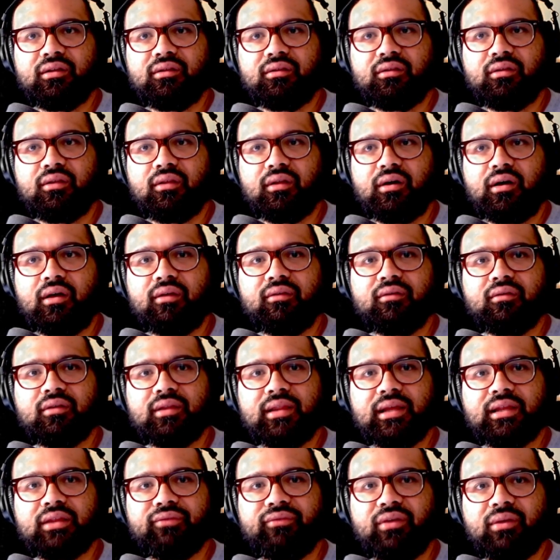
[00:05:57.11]
to the hostile
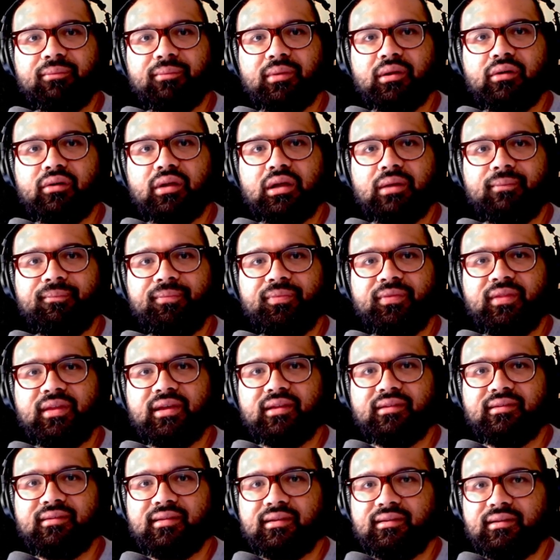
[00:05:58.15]
land of Vampirium. The
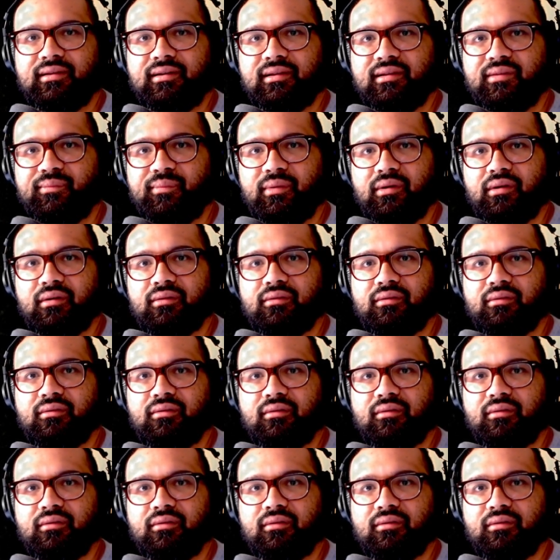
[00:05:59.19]
intended experience is